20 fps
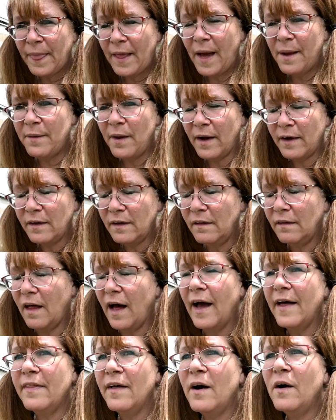I'm not gonna
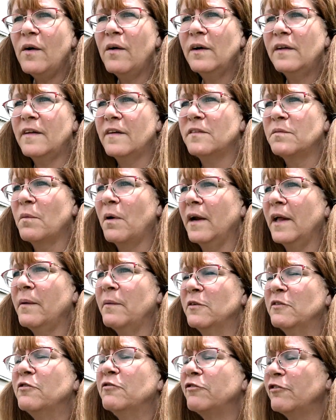lie though, this morning
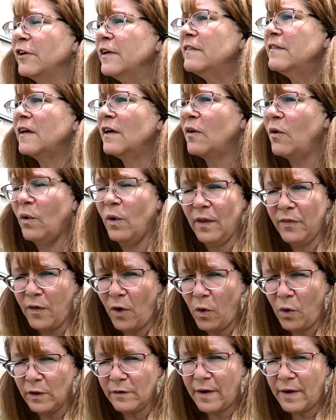was freezing cold the whole